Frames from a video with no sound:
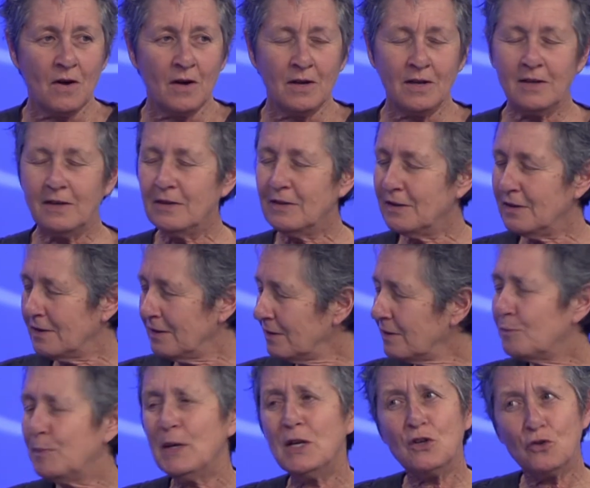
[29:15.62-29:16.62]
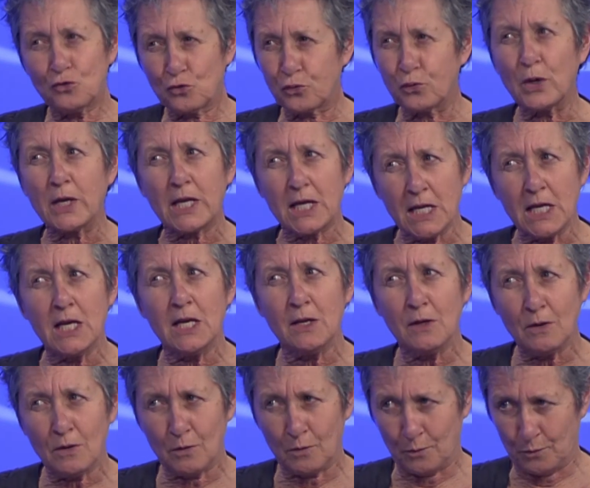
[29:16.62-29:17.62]
It's been a
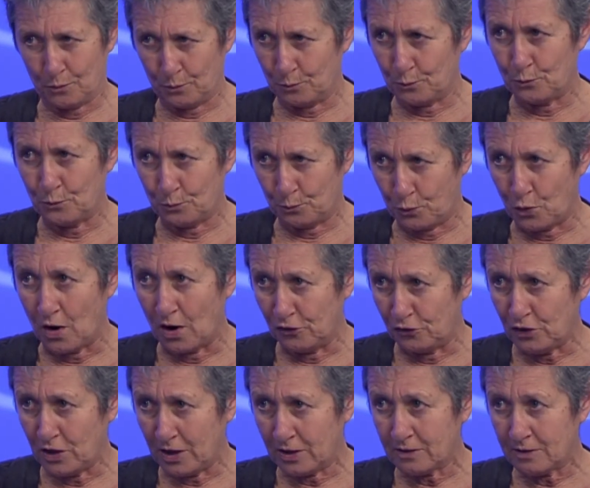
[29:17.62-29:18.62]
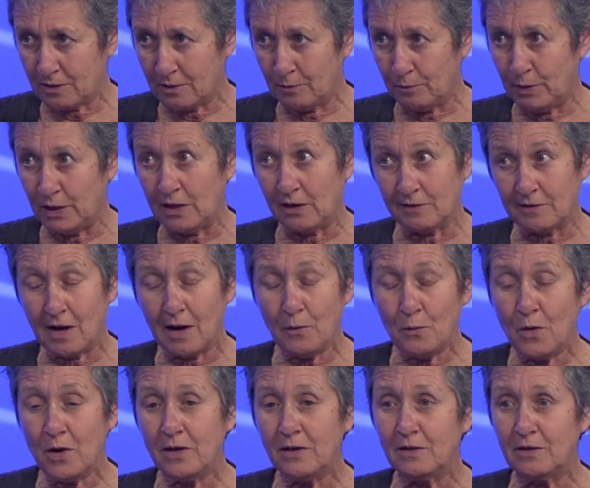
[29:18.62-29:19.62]
tricky project, because I
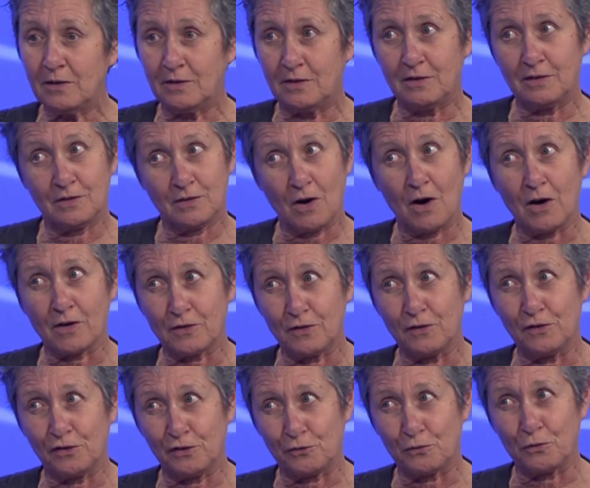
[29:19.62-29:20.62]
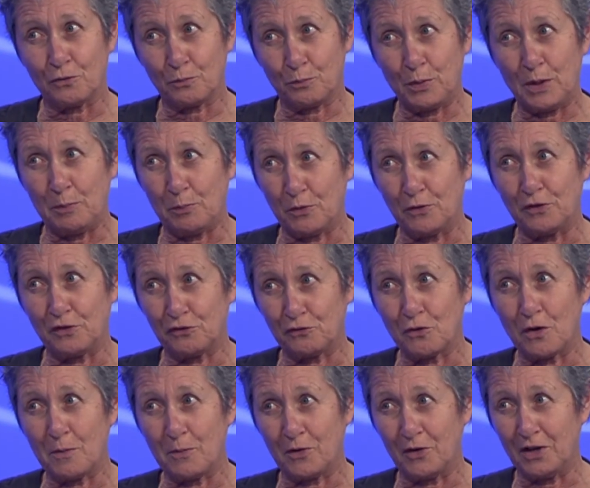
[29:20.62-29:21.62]
wanted to talk to the people in the
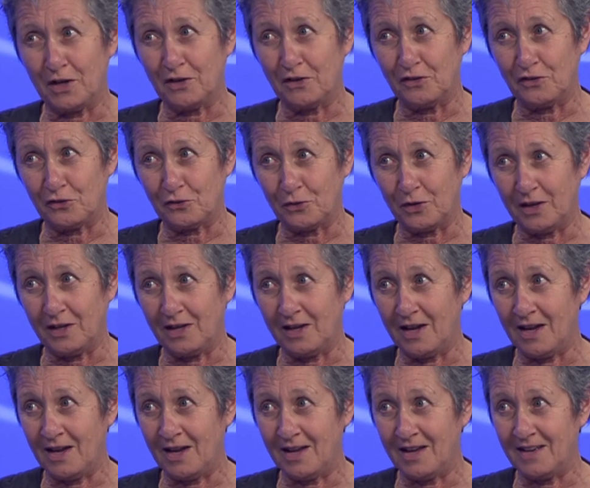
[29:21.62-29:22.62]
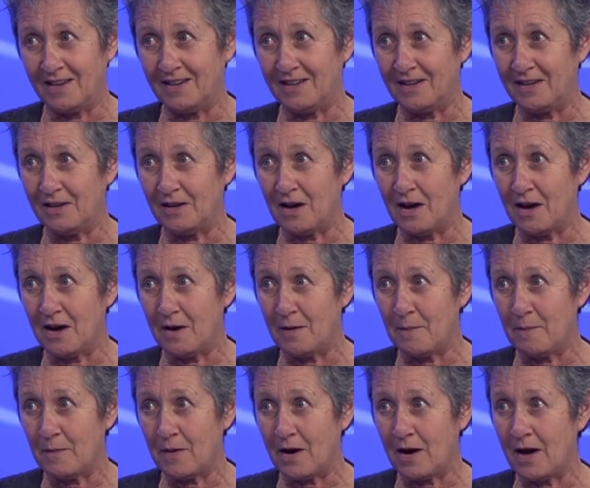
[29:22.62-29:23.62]
strawberry industry, and
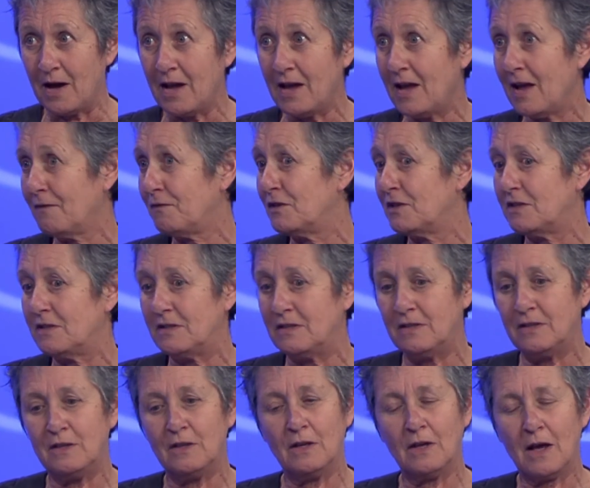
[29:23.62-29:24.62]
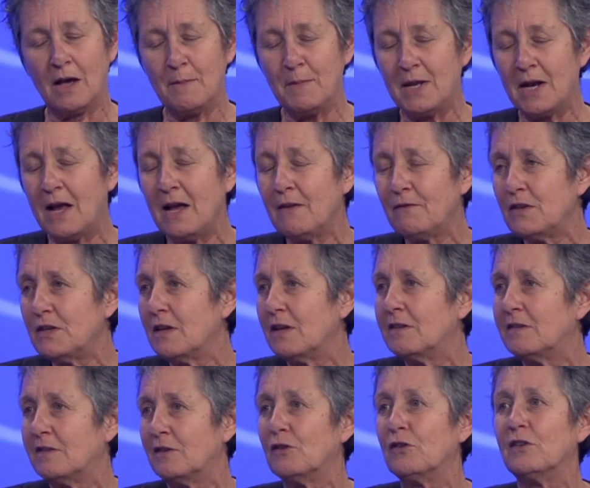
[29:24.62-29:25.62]
I have to take
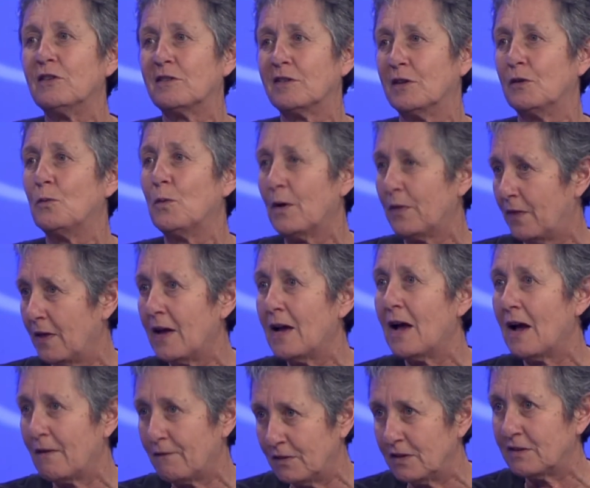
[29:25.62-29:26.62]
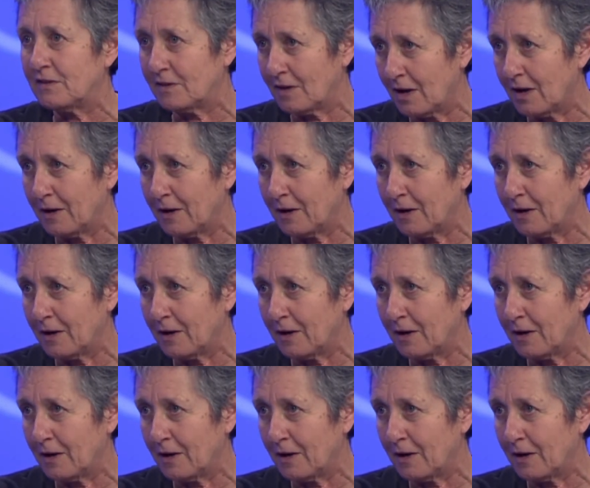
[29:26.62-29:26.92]
seriously what they have to say.